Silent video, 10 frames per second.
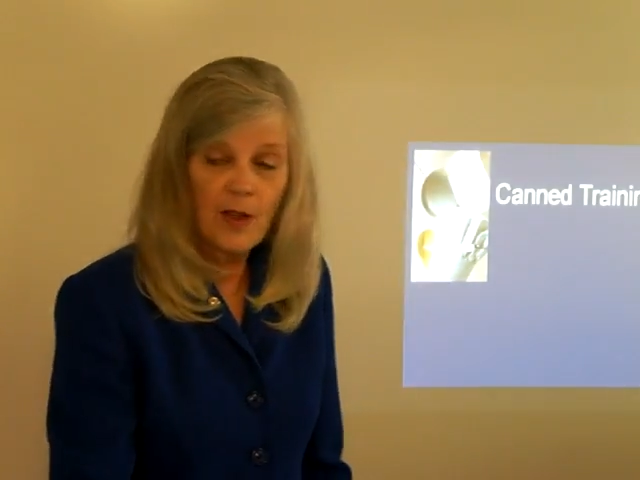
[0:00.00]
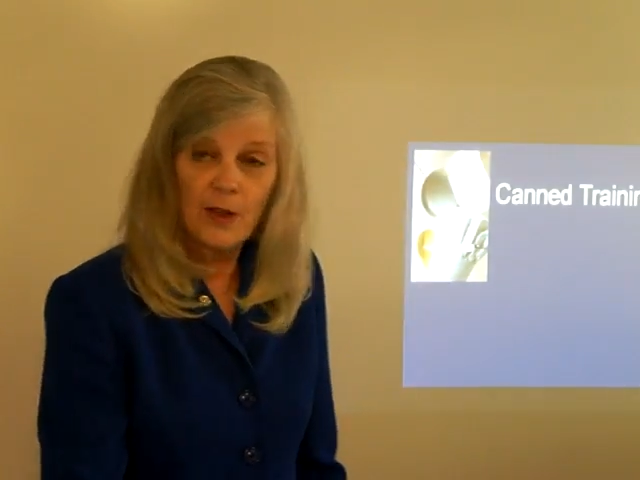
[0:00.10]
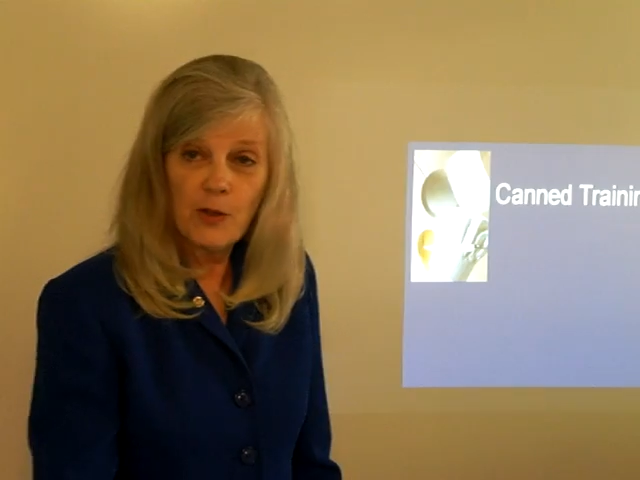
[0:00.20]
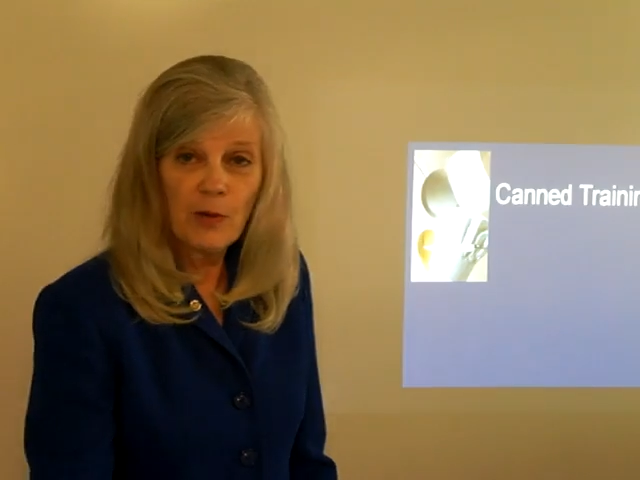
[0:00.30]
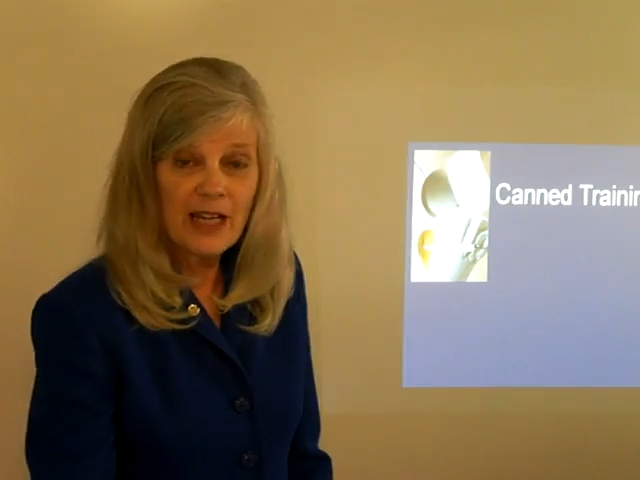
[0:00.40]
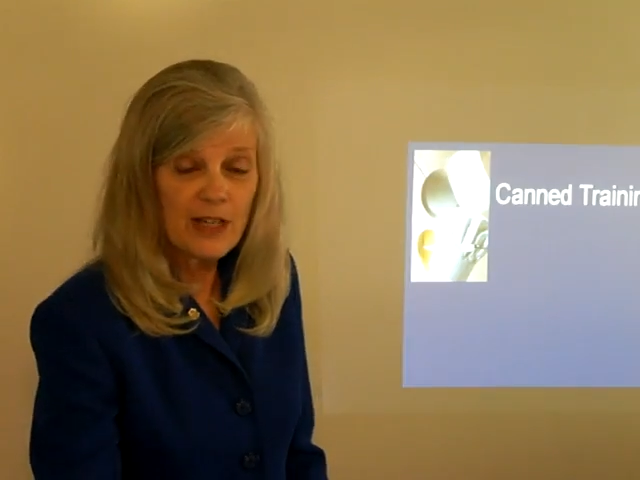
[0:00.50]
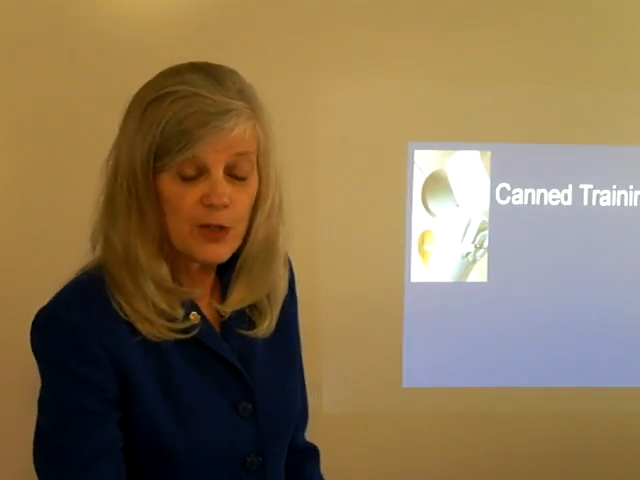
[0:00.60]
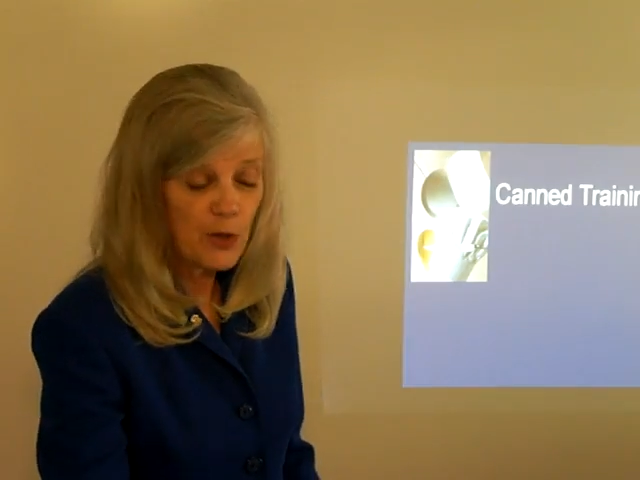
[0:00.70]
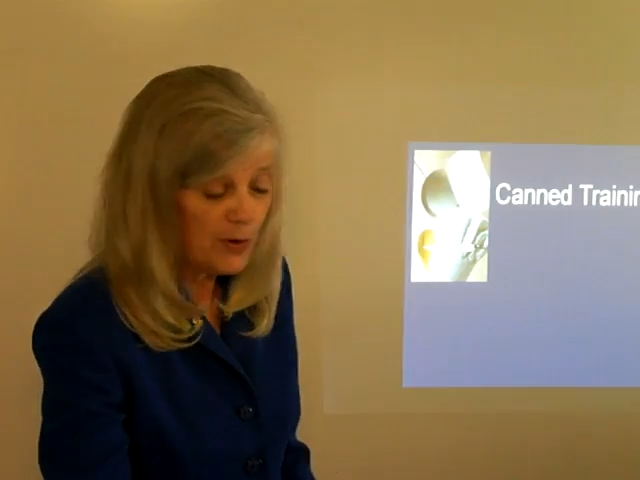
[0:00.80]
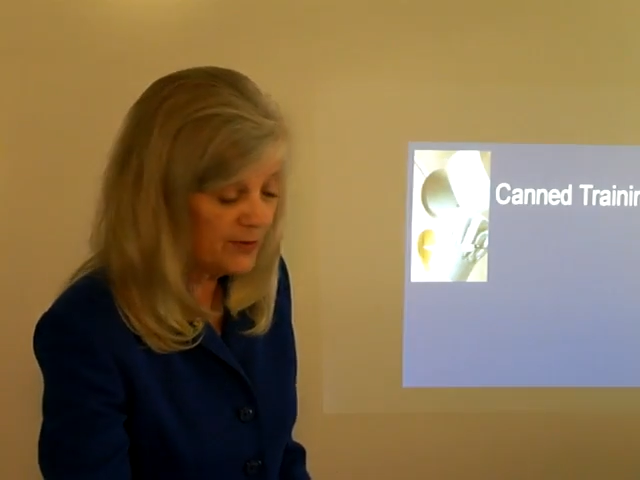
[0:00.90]
You will need
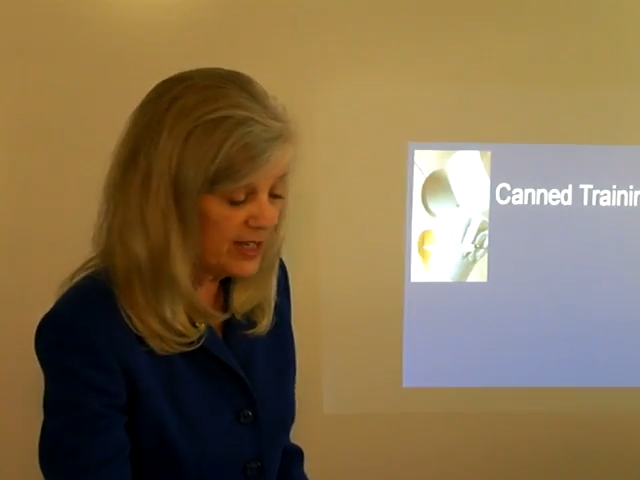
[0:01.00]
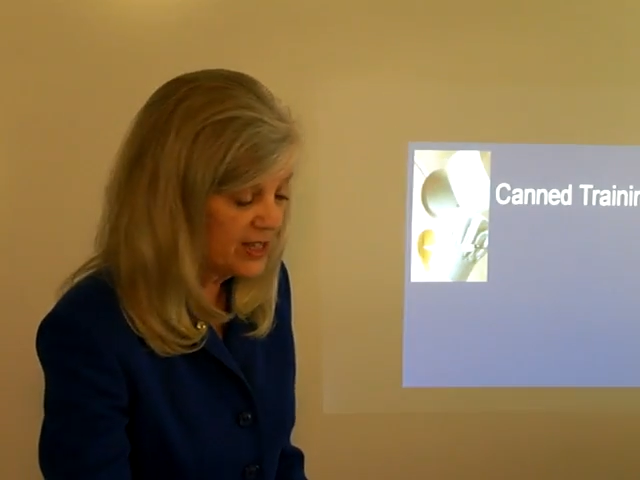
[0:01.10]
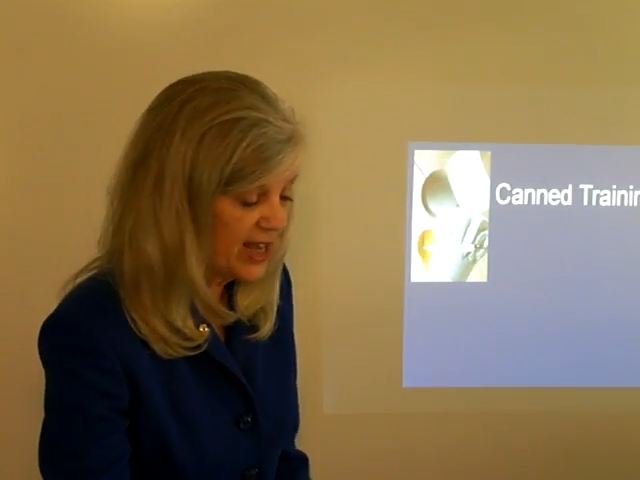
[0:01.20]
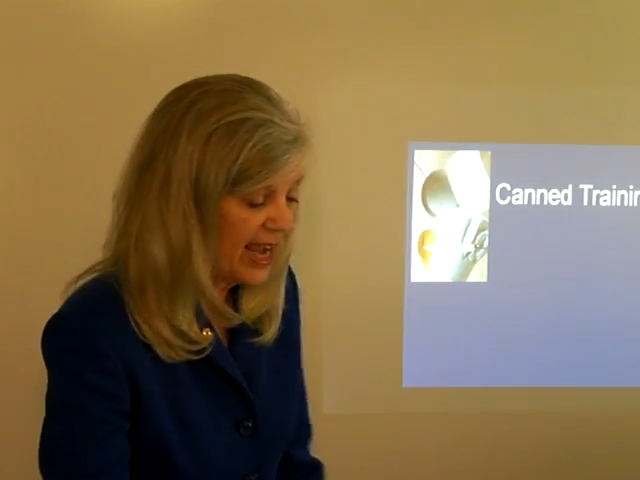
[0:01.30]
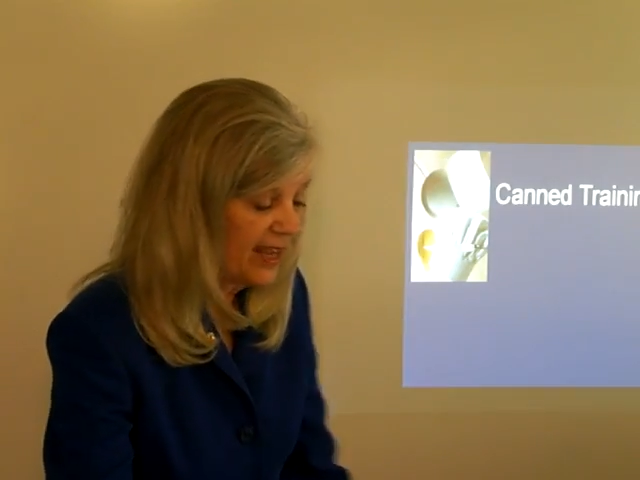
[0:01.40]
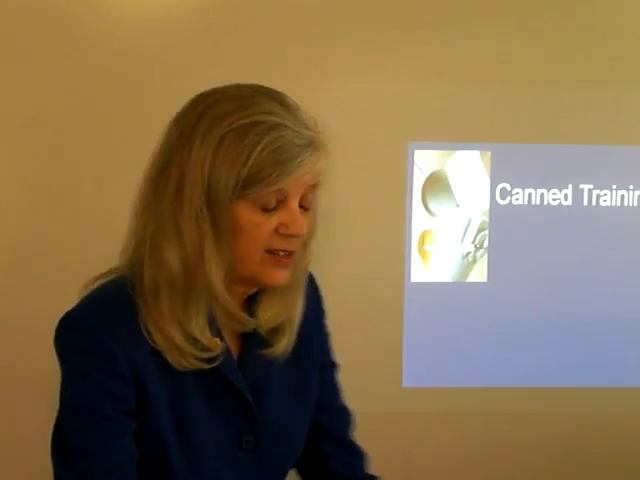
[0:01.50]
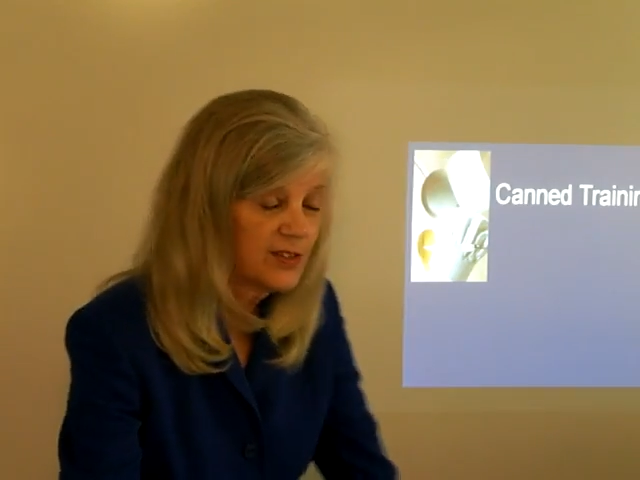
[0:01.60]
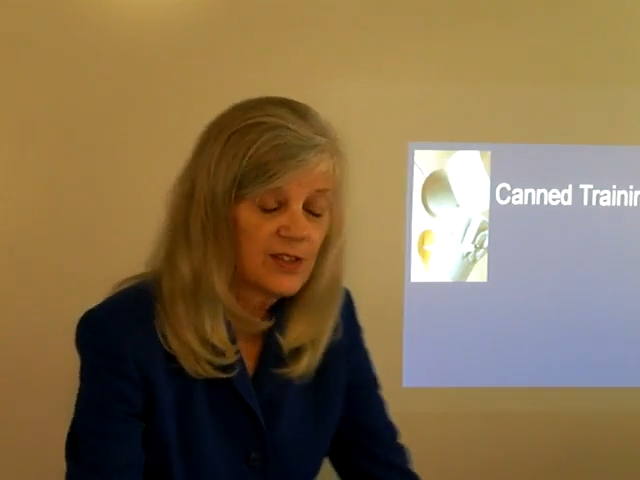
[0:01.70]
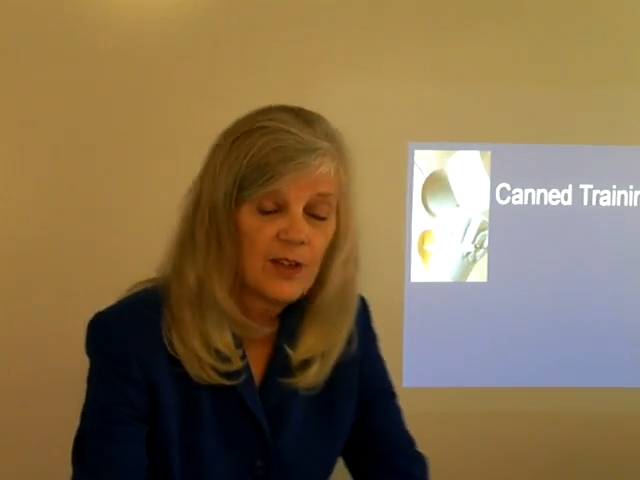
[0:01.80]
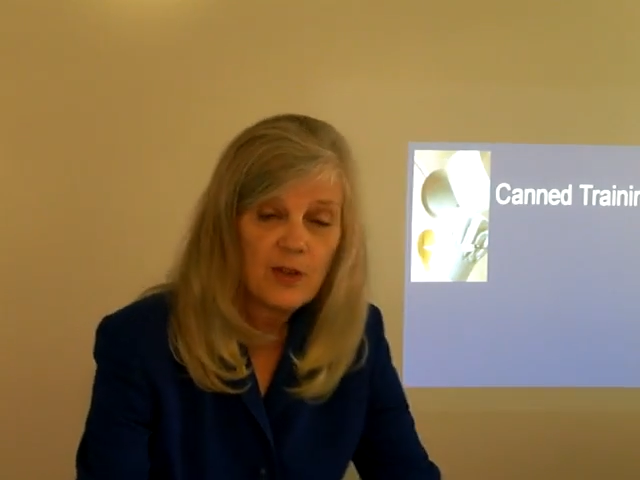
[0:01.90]
2 of these cans